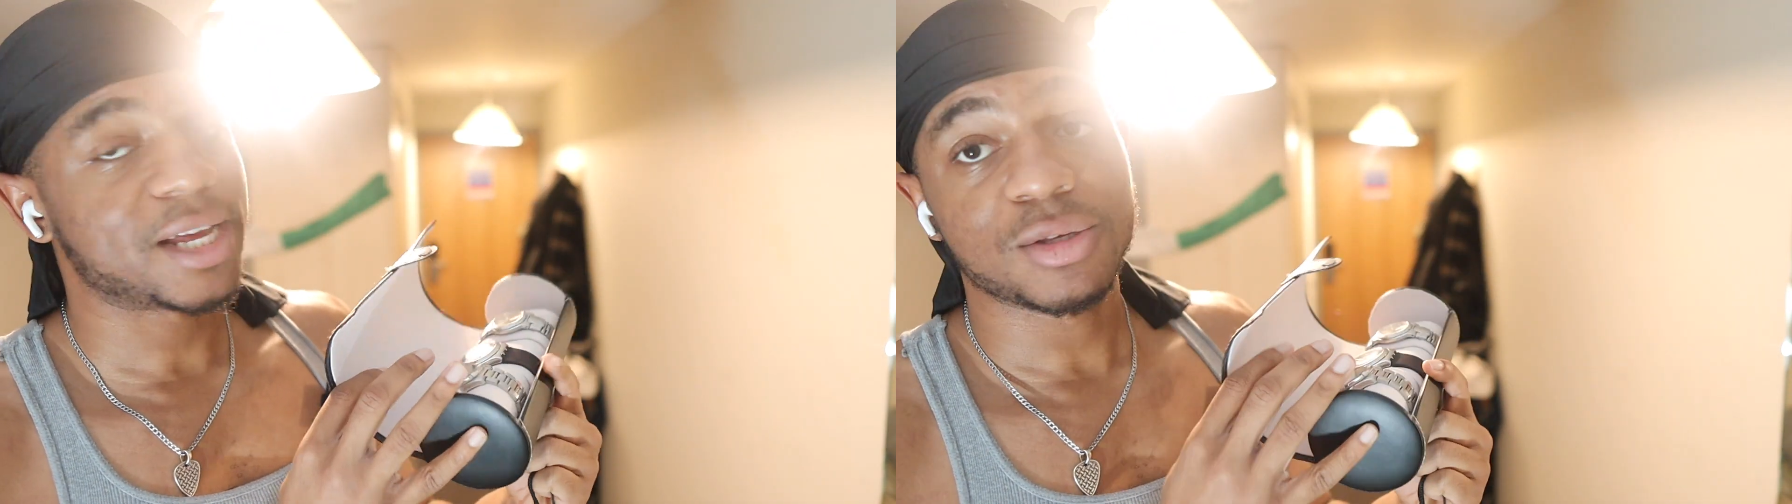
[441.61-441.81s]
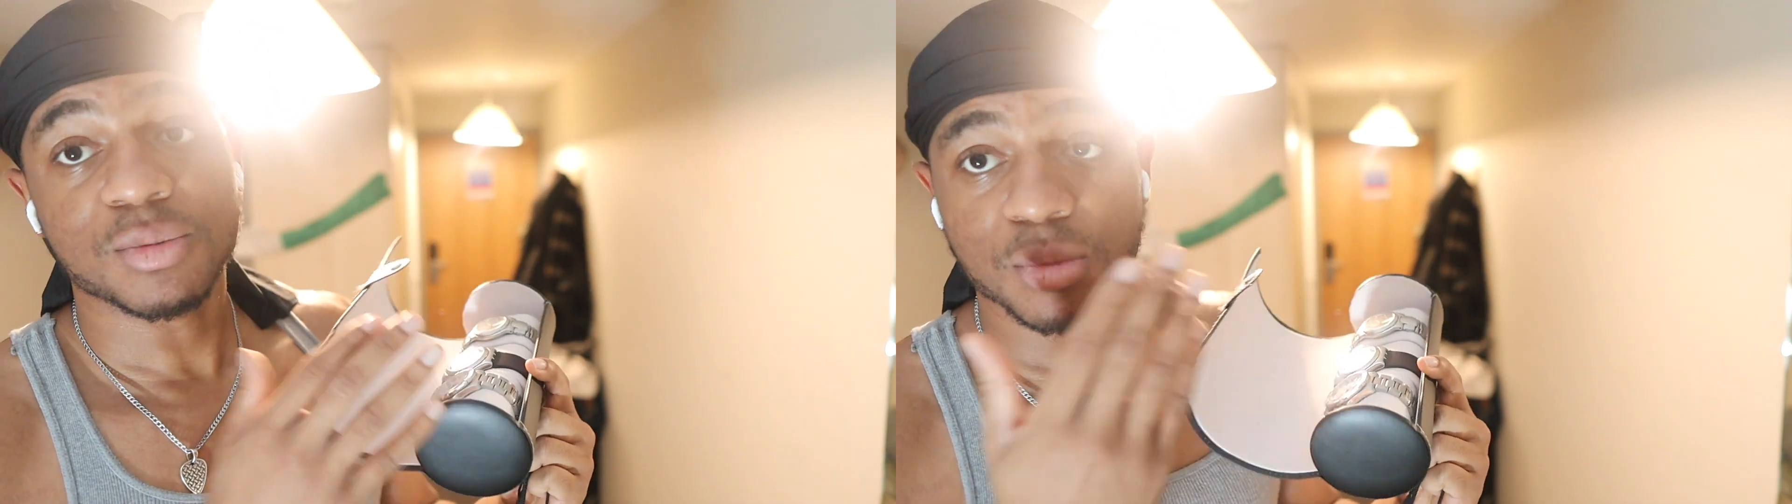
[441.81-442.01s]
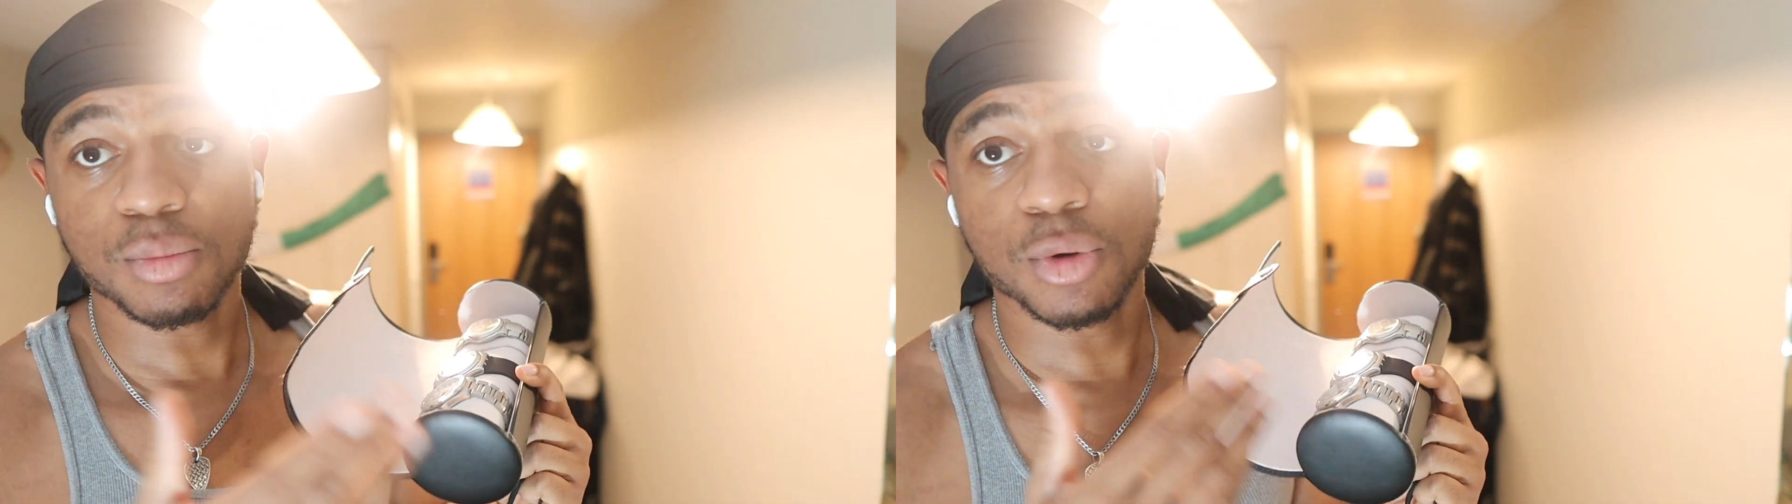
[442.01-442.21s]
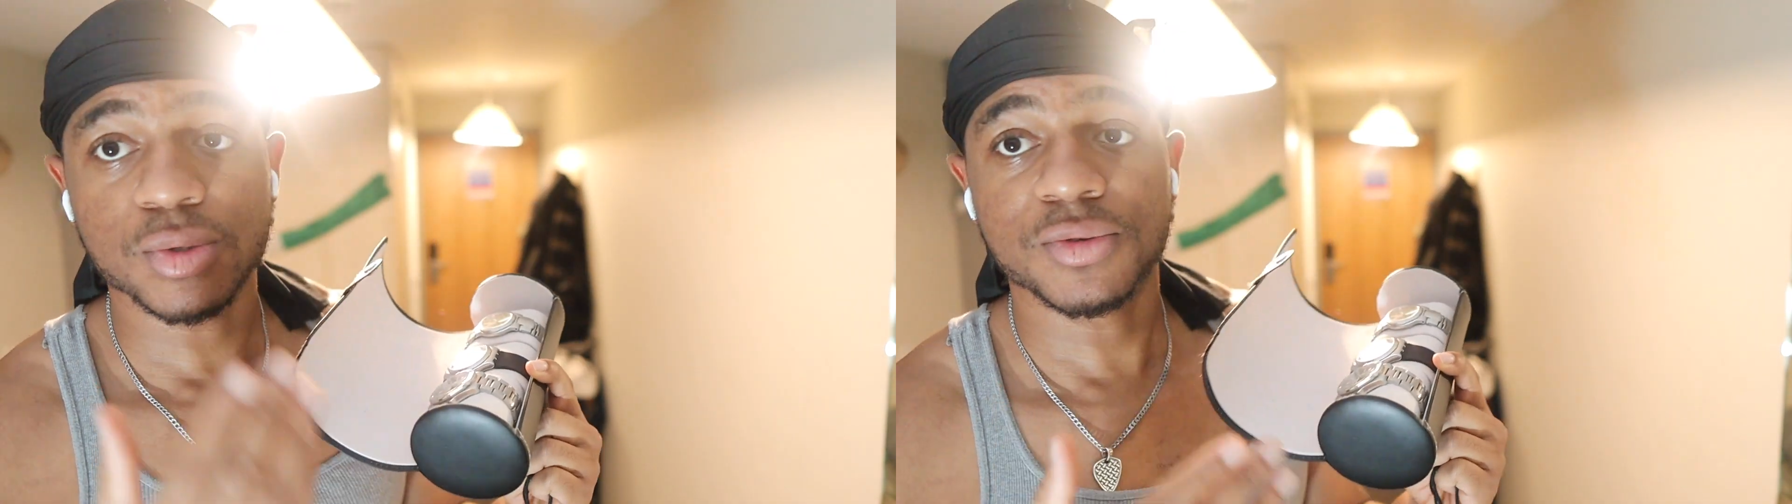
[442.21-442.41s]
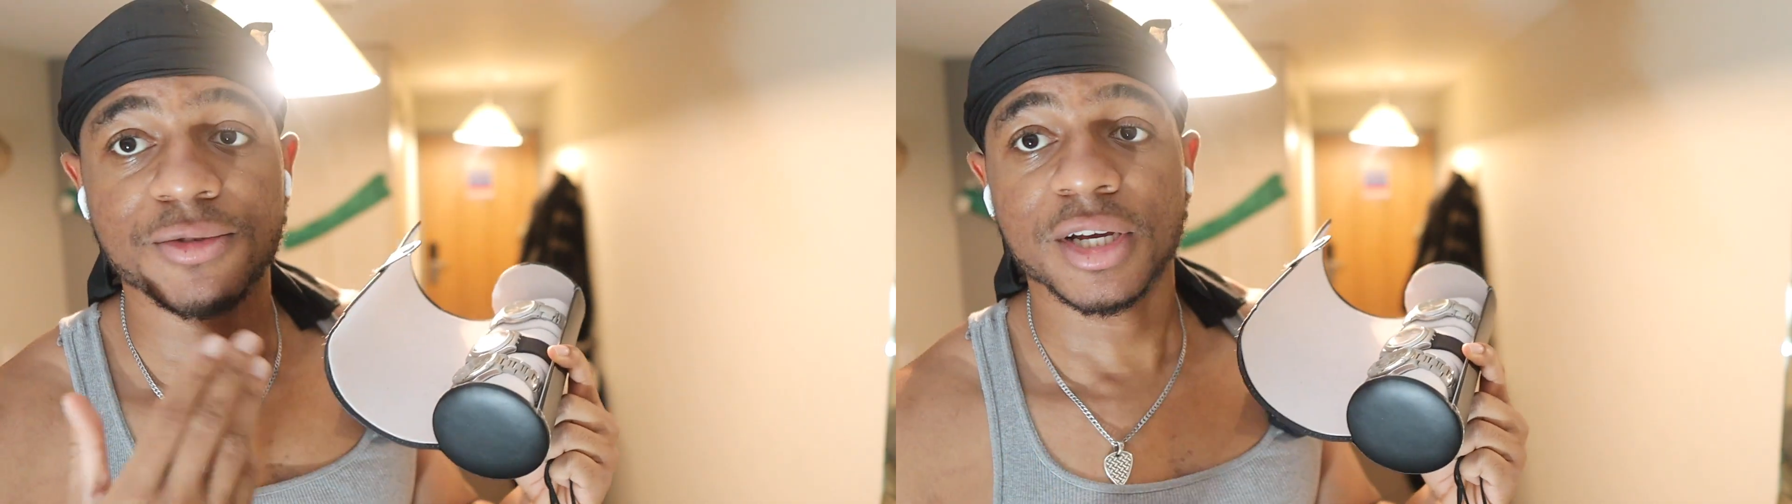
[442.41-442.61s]
I
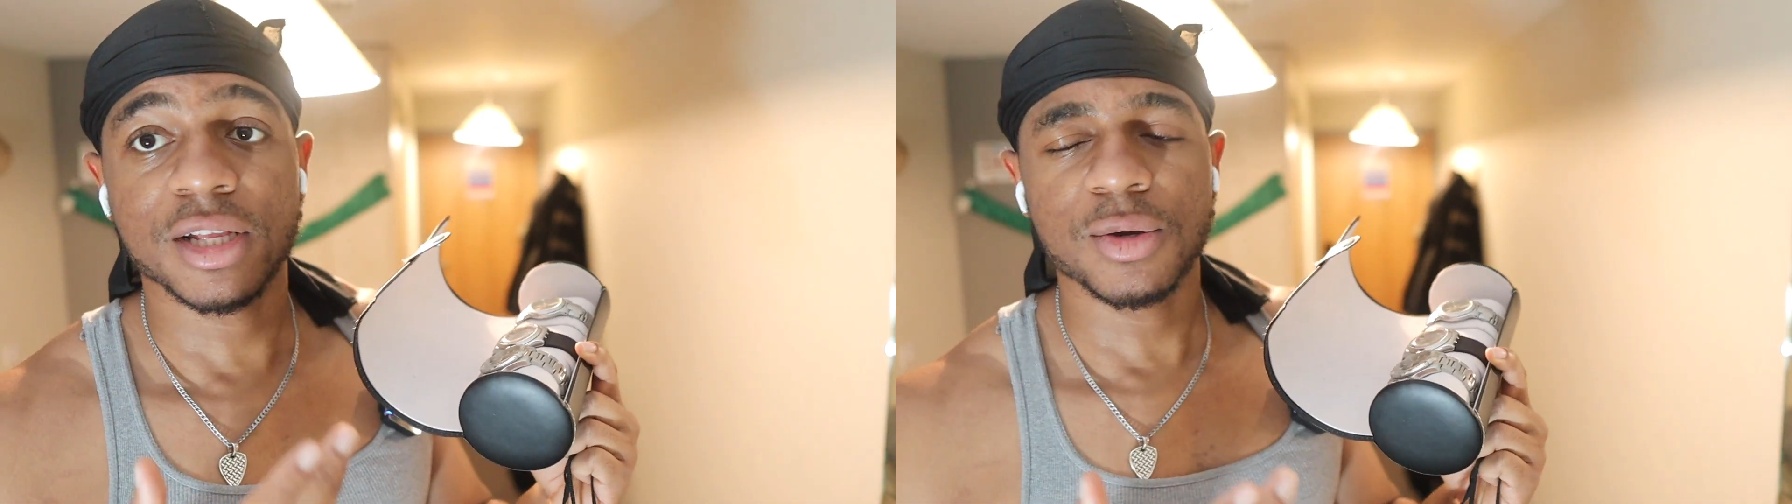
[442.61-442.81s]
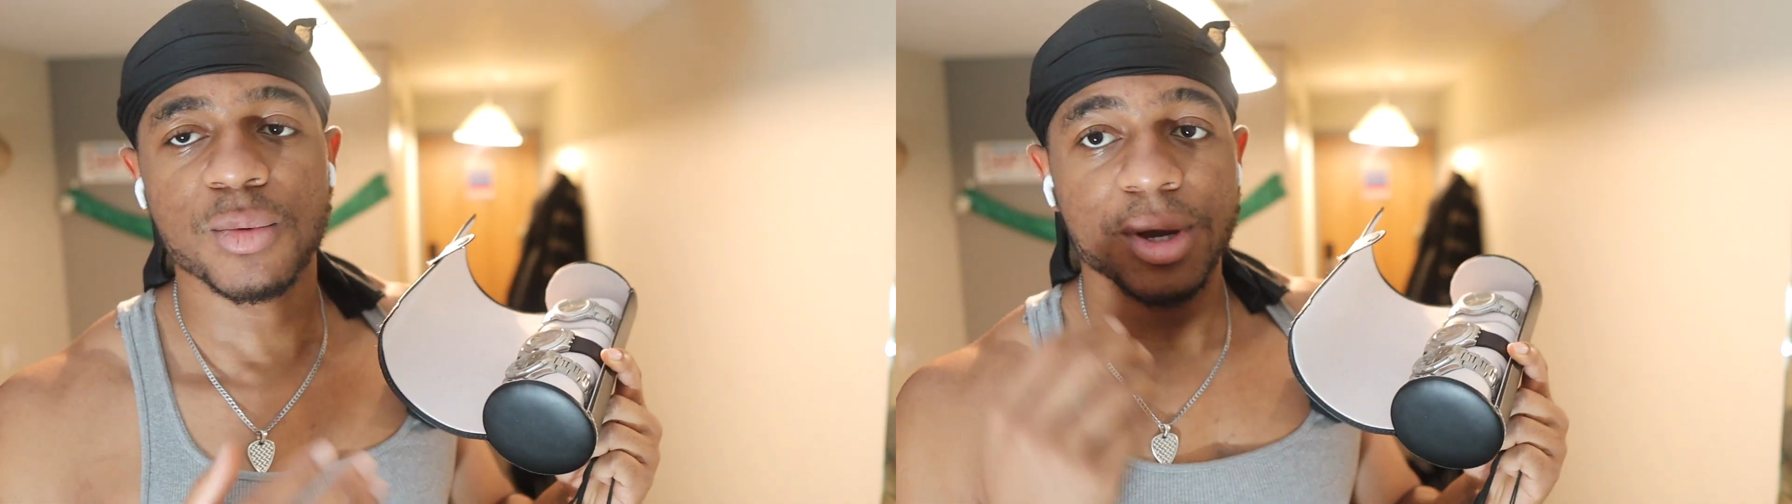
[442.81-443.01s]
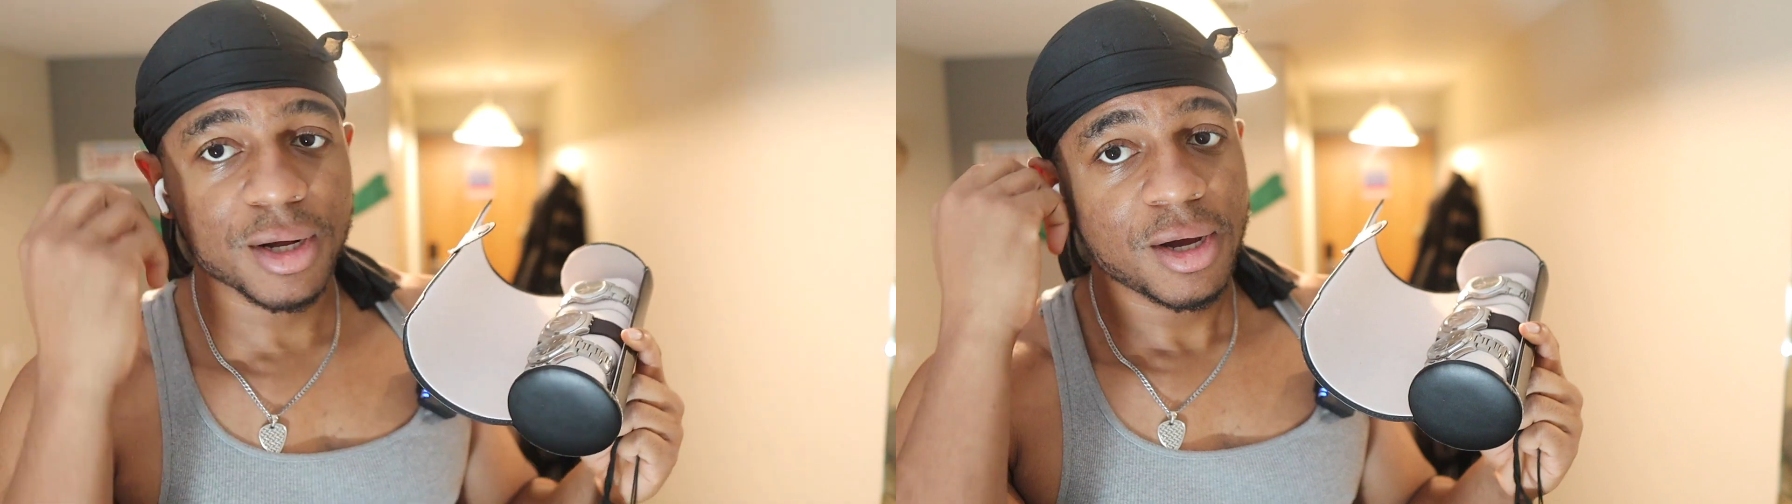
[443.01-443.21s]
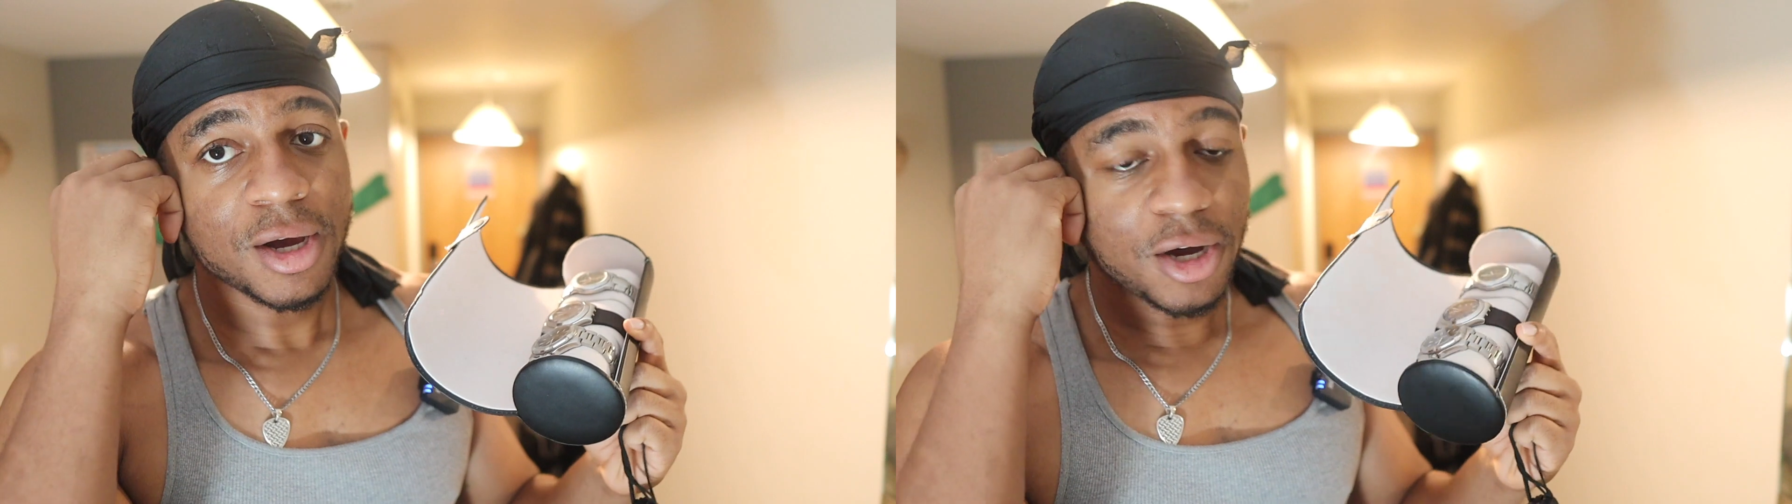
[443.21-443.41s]
most frequently wear.